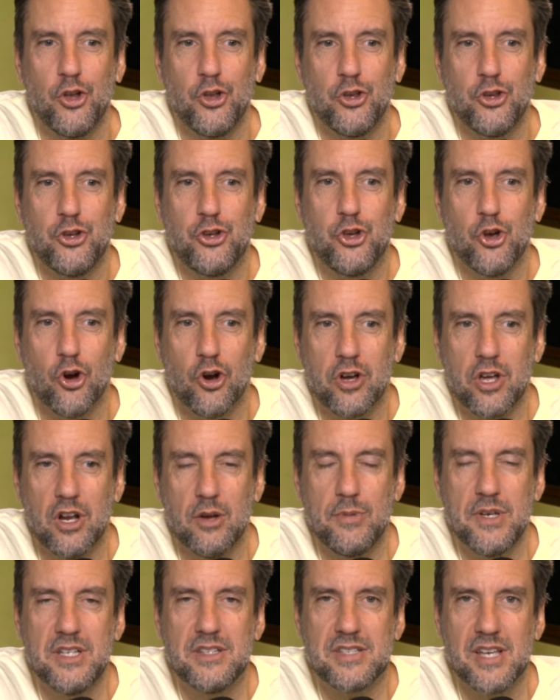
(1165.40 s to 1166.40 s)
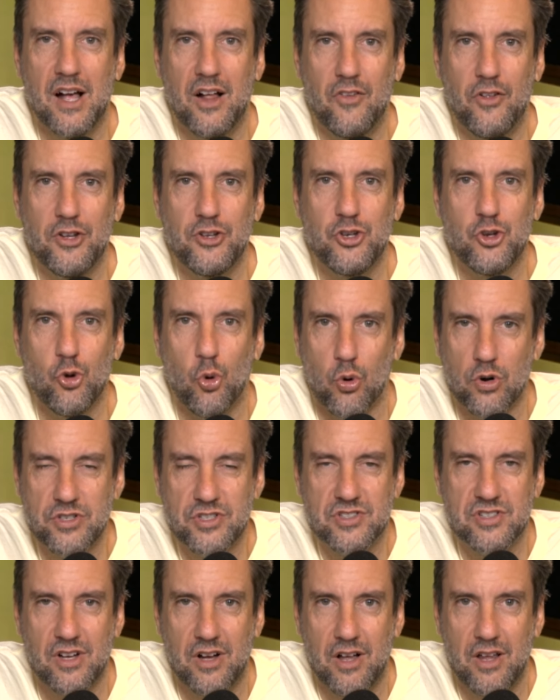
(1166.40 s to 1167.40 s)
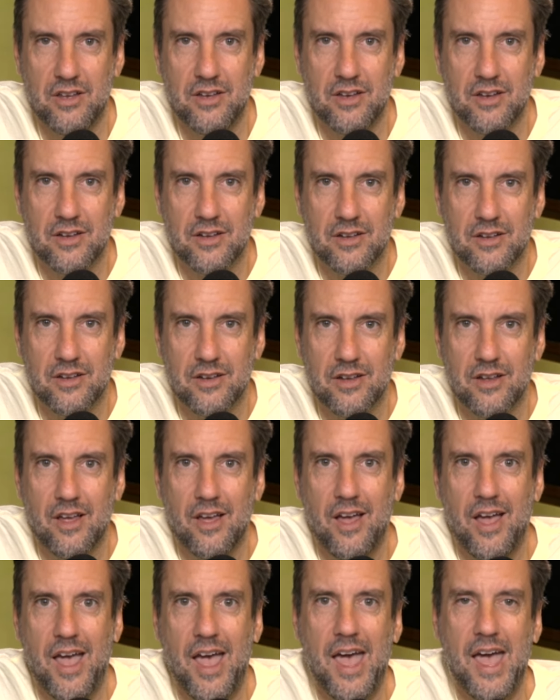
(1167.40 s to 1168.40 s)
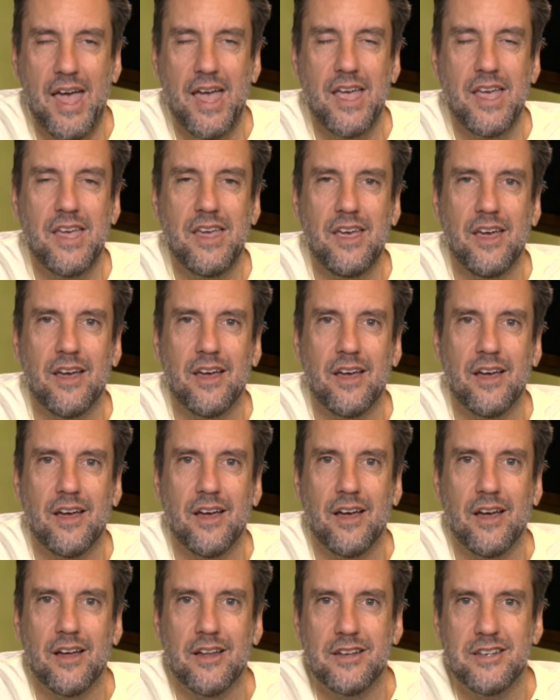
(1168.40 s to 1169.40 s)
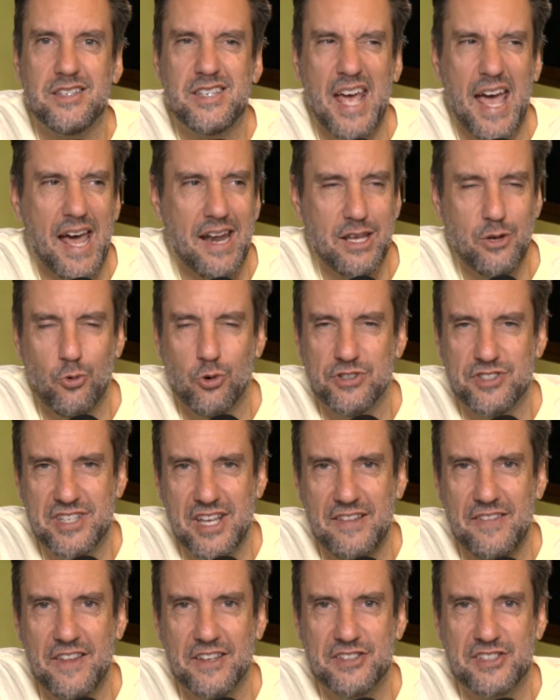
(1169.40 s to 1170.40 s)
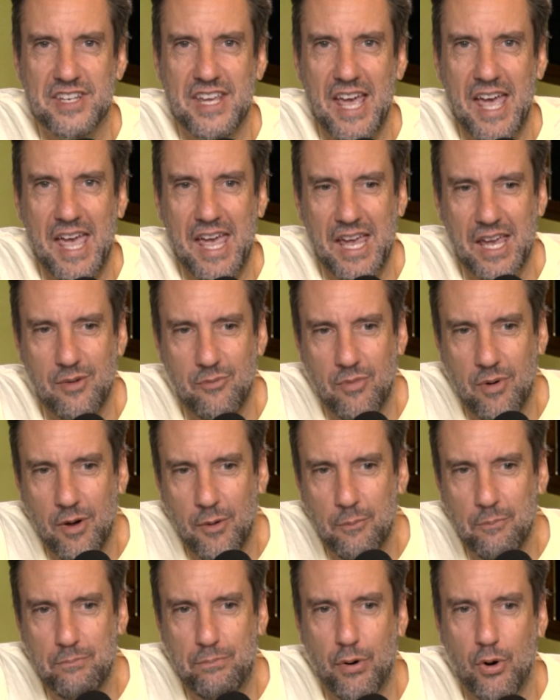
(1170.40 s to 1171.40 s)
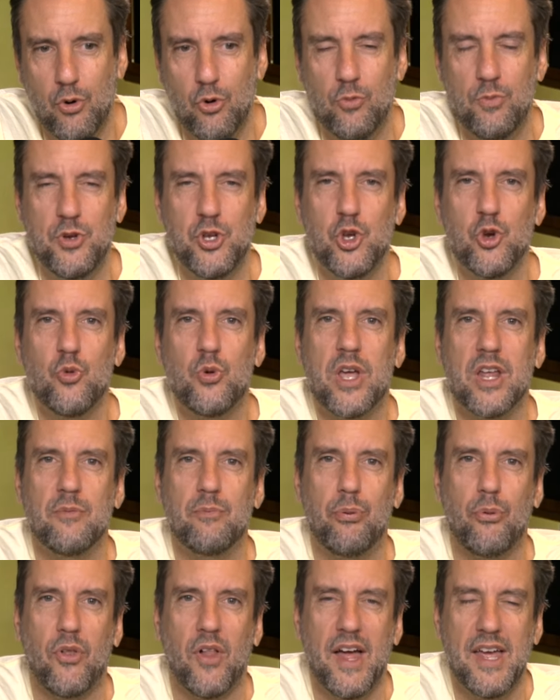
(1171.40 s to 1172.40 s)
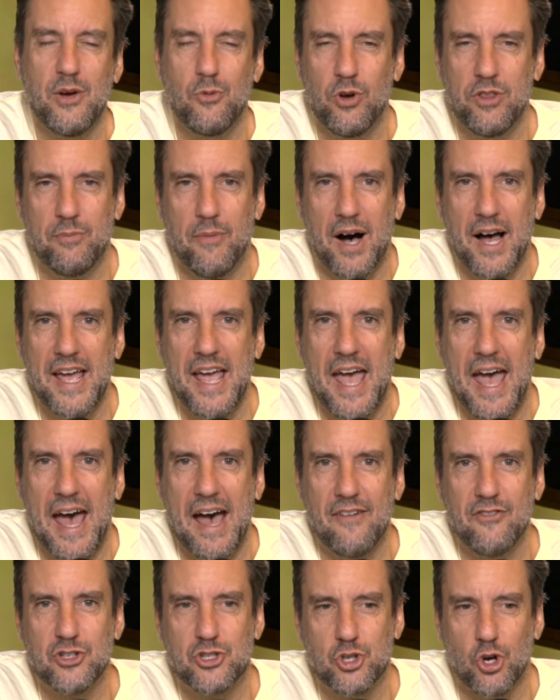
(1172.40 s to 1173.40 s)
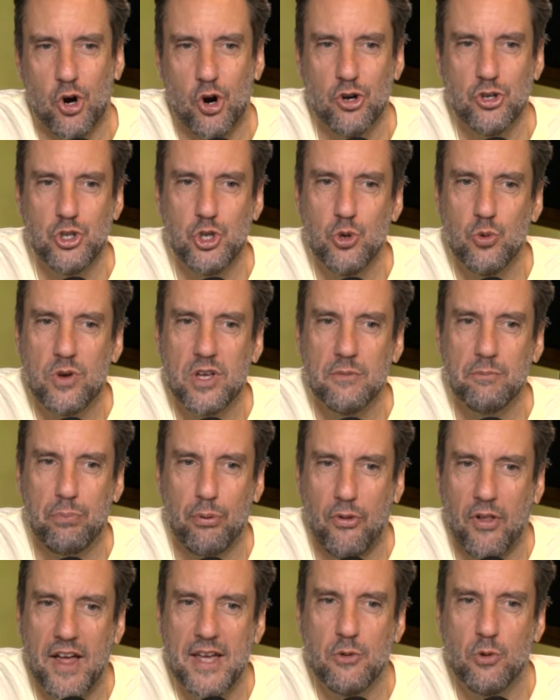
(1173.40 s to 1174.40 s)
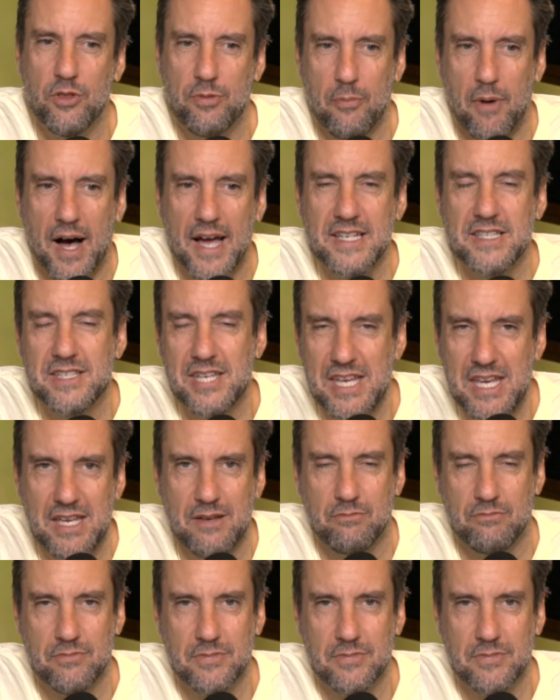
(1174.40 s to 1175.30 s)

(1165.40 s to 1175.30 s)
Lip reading: You're going to be telling your son, hey, daddy was in this game. Boom, you can play with my avatar. You can play with my team.